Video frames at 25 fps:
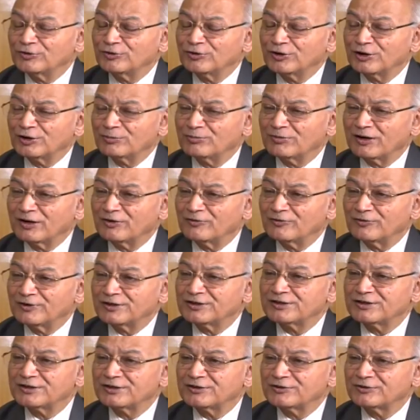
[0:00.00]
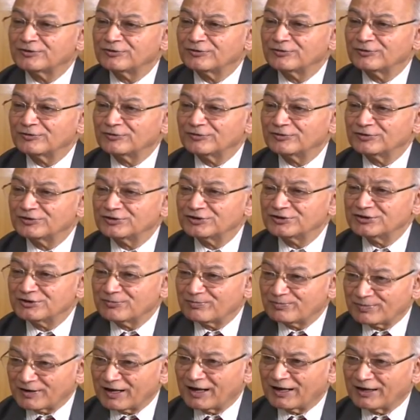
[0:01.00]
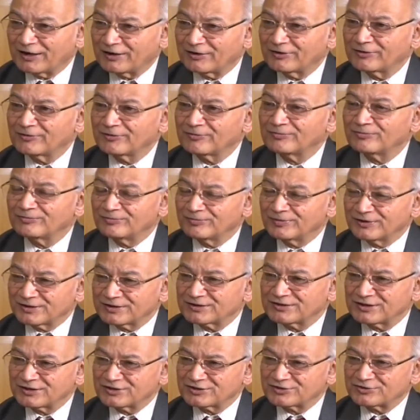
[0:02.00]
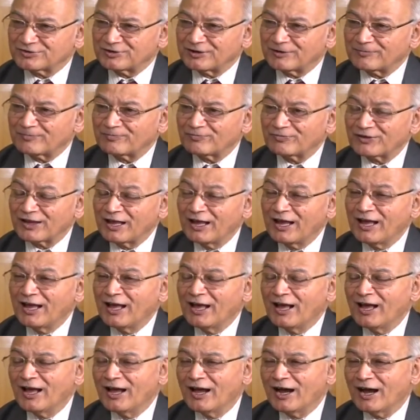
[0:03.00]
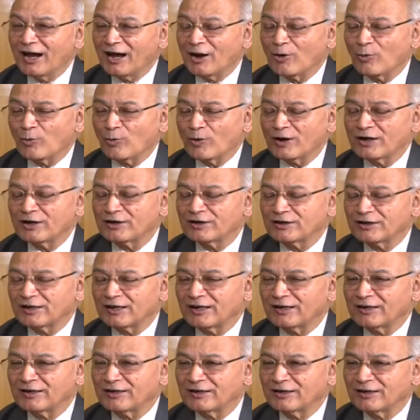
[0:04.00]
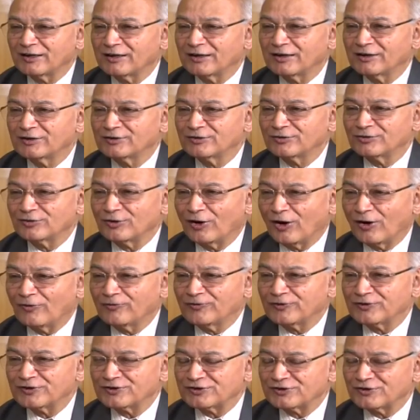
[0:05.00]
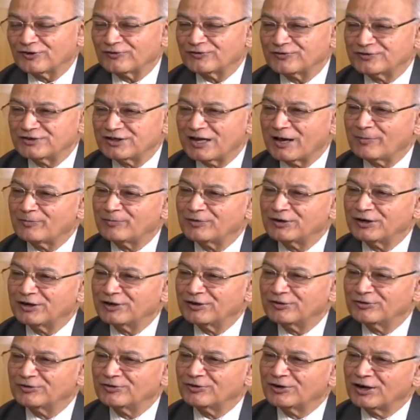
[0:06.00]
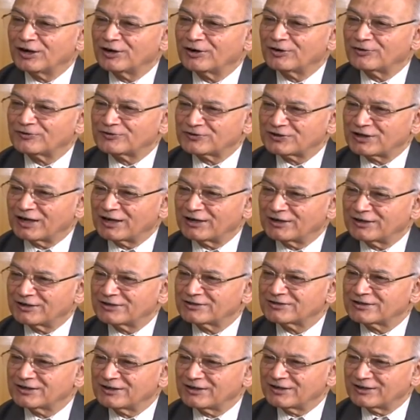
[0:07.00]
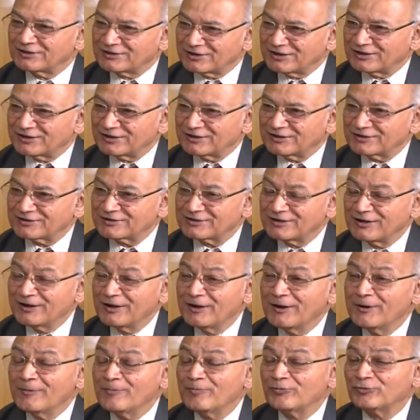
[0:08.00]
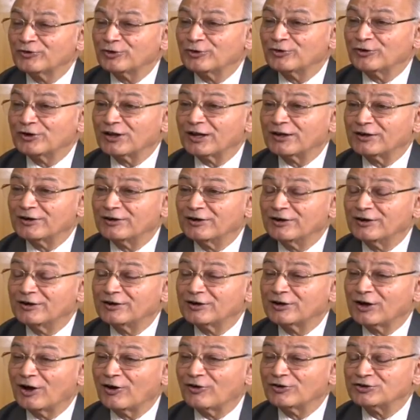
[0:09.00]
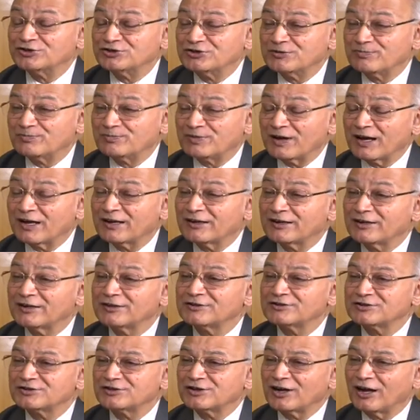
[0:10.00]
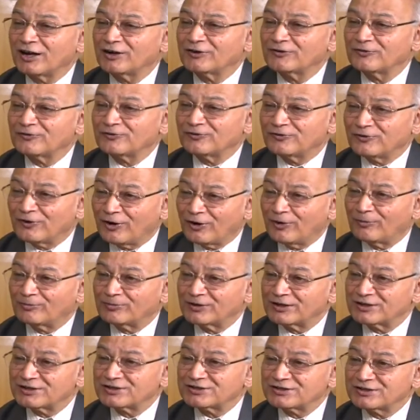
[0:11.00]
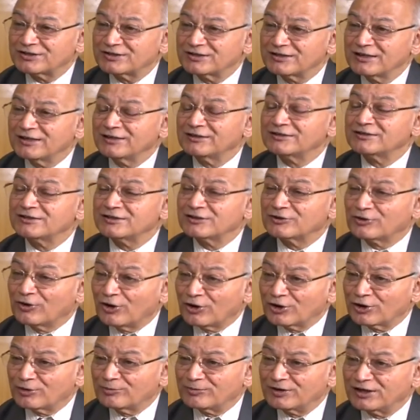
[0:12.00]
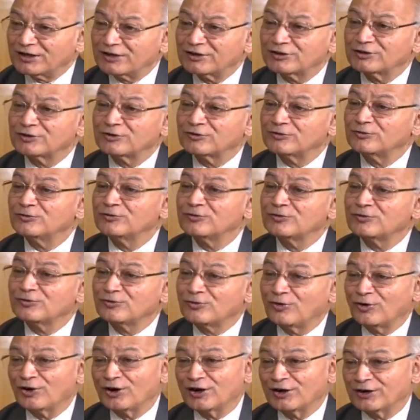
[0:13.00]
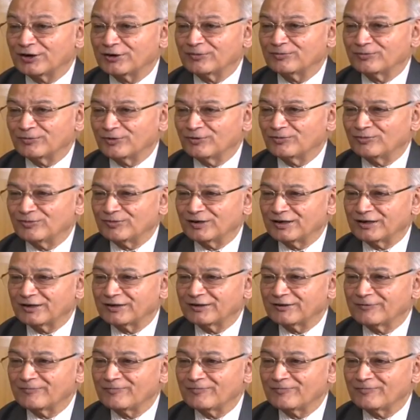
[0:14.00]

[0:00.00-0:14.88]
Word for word: during my visit to Japan, business trip, I went and uh, to the office of Japanese Union of Scientists and Engineers because I had heard how Japan has transformed its, its economy through quality movement.